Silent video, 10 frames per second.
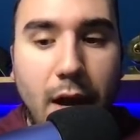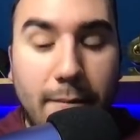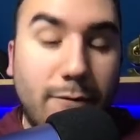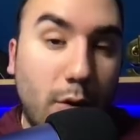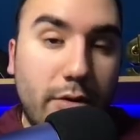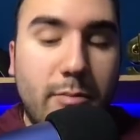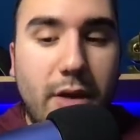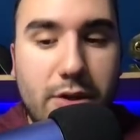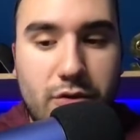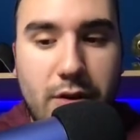for the
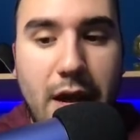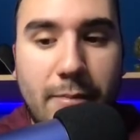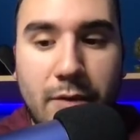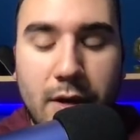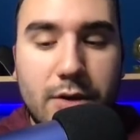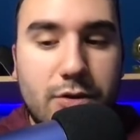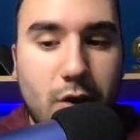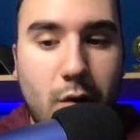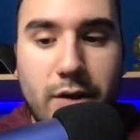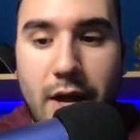Patreon. So
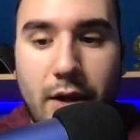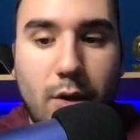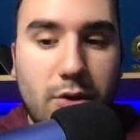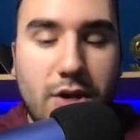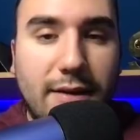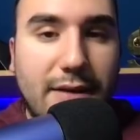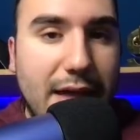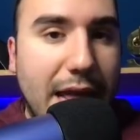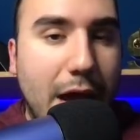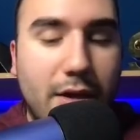yeah, go check
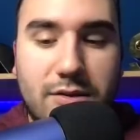that out.